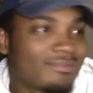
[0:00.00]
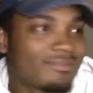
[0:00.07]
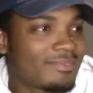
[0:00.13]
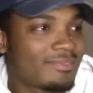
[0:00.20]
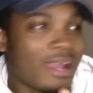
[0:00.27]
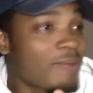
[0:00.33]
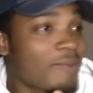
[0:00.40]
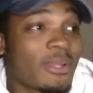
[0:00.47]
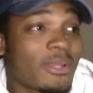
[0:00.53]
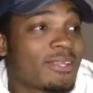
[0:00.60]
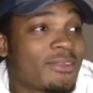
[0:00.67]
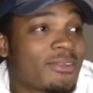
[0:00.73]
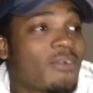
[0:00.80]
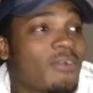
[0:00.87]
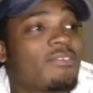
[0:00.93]
I'm ready
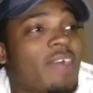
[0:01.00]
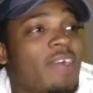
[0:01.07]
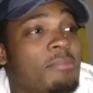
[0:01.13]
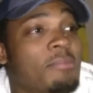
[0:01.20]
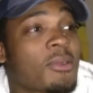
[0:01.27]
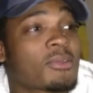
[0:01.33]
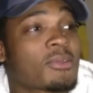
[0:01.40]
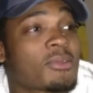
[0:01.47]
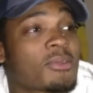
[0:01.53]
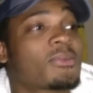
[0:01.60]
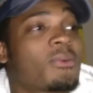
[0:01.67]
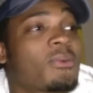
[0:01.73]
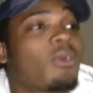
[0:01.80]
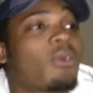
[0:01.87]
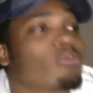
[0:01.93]
to go fight Marshall
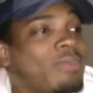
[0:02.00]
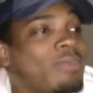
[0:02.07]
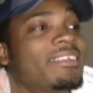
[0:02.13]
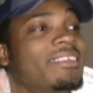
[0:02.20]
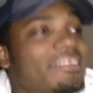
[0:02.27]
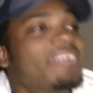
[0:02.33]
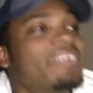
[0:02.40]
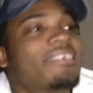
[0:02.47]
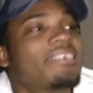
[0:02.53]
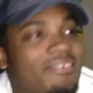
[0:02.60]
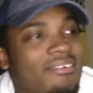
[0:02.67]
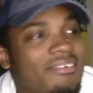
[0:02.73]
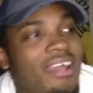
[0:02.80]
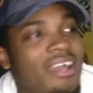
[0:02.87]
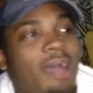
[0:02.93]
Solhall right now.
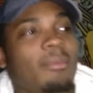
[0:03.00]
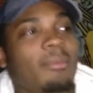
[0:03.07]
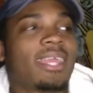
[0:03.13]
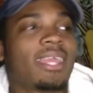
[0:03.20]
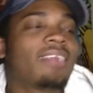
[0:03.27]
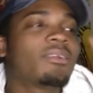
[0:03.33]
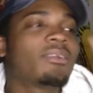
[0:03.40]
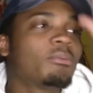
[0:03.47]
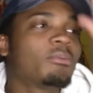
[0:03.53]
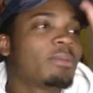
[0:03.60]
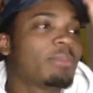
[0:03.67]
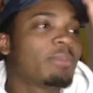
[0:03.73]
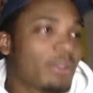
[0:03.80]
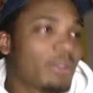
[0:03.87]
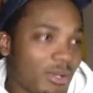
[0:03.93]
I mean, I know
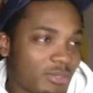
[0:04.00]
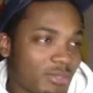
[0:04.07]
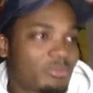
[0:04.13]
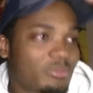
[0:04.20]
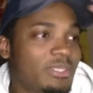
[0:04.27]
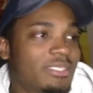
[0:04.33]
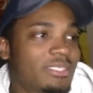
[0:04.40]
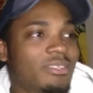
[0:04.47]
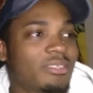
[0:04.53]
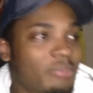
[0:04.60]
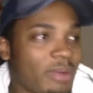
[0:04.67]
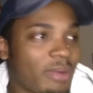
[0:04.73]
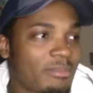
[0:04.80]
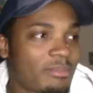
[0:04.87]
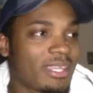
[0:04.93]
BB Dog, we still
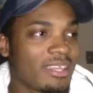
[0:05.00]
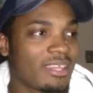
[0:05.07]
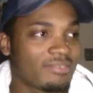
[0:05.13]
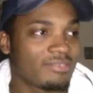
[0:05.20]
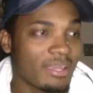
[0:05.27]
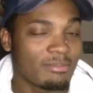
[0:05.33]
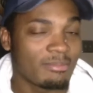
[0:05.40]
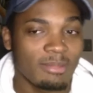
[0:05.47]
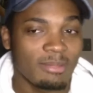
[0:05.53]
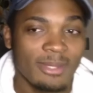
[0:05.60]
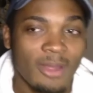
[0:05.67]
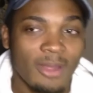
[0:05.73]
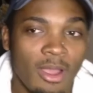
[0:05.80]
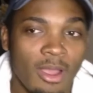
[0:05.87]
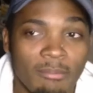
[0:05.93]
probably can't fight BB
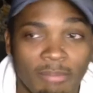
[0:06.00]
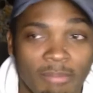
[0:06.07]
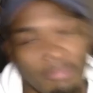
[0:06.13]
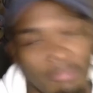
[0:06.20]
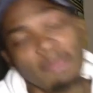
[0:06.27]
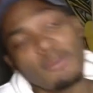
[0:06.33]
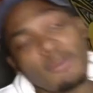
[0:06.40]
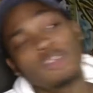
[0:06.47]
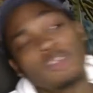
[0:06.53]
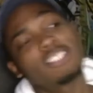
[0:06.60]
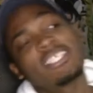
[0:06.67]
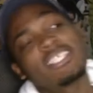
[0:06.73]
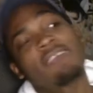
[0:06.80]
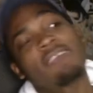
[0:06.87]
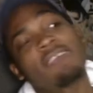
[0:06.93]
Dog, but BB Dog
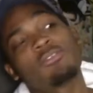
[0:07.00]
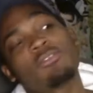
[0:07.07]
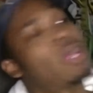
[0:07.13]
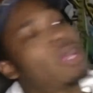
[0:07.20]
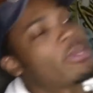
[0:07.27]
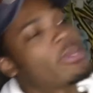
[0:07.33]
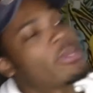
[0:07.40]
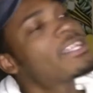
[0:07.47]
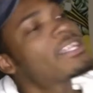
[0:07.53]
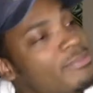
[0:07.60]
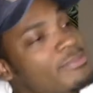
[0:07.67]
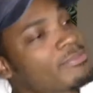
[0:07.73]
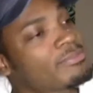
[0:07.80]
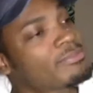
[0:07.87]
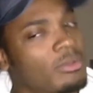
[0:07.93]
doesn't have two red rings.
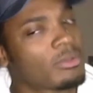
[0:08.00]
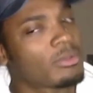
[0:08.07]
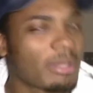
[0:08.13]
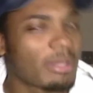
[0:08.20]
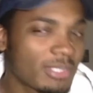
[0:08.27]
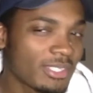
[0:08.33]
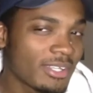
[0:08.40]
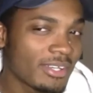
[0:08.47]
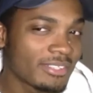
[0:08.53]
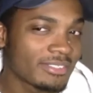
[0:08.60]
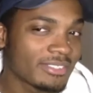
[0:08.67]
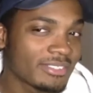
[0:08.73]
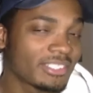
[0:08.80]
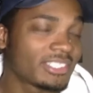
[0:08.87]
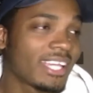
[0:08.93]
Or maybe she does,
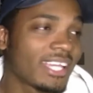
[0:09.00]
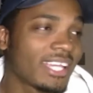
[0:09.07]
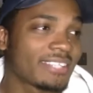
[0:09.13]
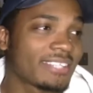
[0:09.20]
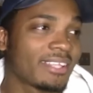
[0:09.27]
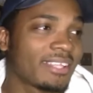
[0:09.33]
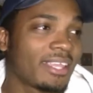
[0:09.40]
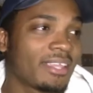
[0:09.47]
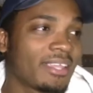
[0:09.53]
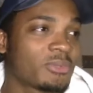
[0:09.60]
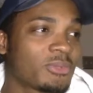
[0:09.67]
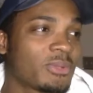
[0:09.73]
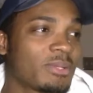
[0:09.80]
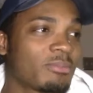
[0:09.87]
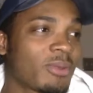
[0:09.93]
because she has like
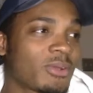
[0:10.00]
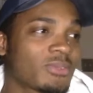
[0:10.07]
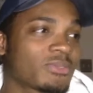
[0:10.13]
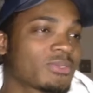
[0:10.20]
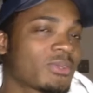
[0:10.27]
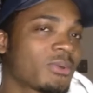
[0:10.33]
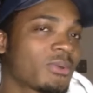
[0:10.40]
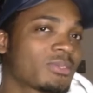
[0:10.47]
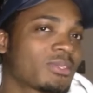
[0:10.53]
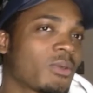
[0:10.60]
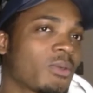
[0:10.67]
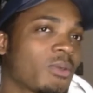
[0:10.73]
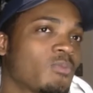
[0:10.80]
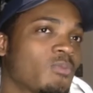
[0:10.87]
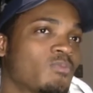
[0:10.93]
twin Marshall Souls,
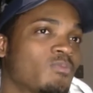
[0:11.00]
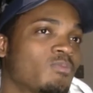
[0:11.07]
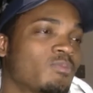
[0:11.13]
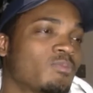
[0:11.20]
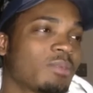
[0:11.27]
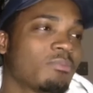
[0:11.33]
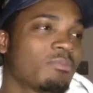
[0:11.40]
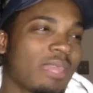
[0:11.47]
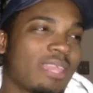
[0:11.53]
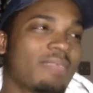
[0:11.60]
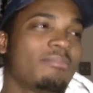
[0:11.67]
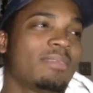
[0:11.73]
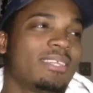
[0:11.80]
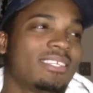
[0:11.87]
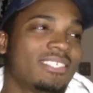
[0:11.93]
so
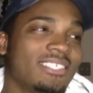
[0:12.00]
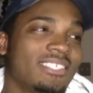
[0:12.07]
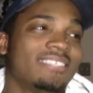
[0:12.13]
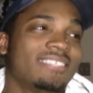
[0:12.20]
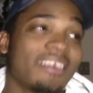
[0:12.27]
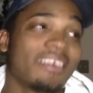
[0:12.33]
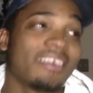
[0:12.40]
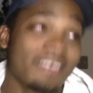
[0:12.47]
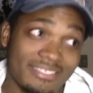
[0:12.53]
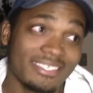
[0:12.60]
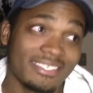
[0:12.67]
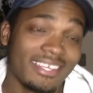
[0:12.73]
maybe she does.